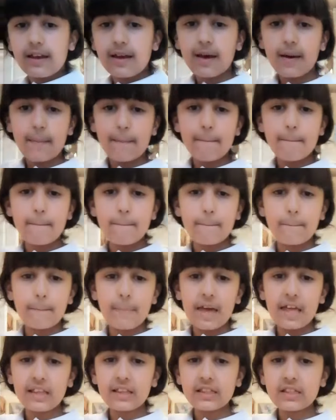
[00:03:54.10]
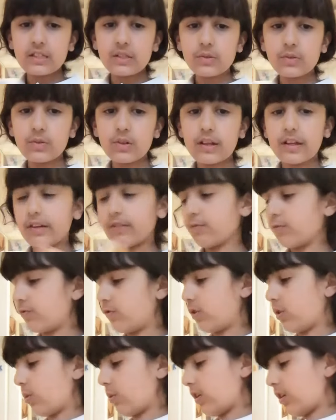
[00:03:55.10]
a pencil and a
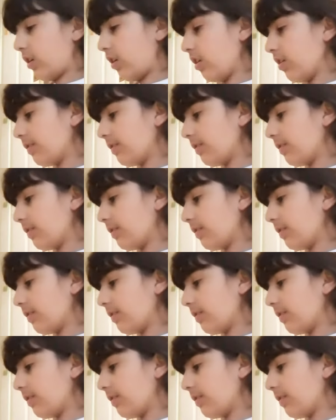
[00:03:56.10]
ruler.